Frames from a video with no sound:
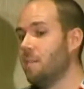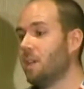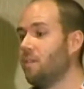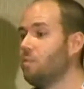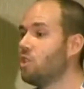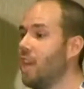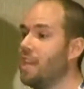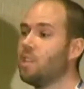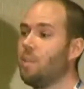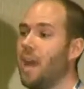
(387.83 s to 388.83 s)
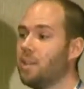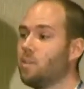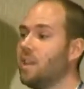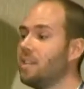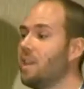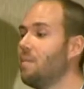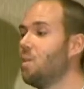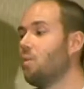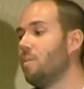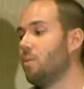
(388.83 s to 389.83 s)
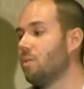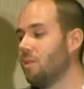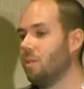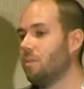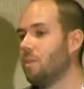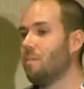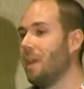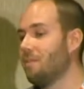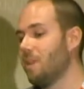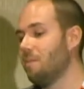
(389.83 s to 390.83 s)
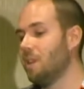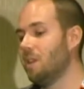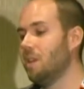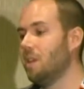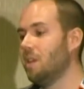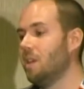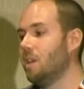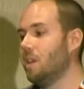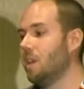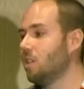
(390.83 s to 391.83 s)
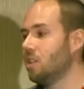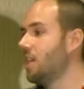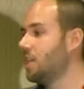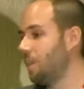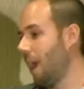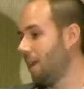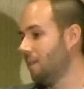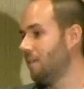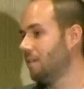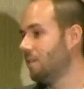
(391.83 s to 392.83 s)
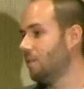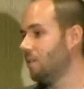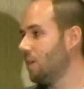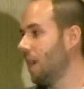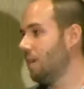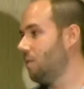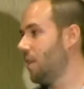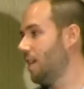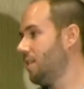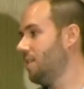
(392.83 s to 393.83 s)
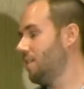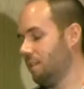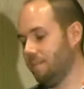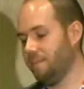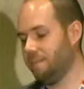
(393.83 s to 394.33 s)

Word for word: But if you change the password next time you reboot the mainframe, it'll just change it back. So you can't, you can't change this.